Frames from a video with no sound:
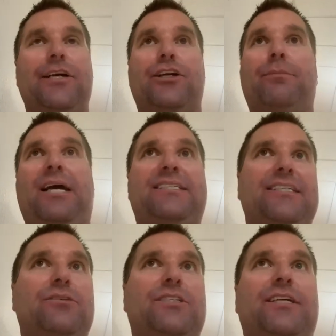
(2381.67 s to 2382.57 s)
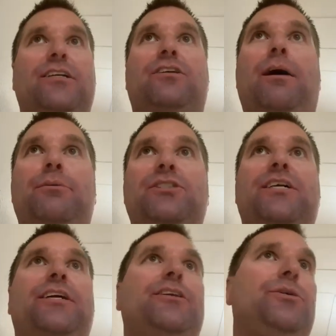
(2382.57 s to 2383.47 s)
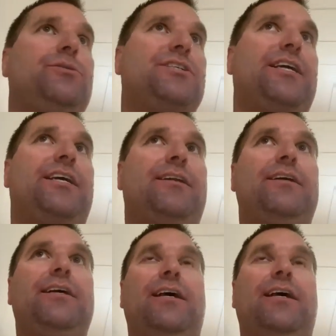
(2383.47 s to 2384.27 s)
You can buy a single ticket, couples ticket, youth ticket.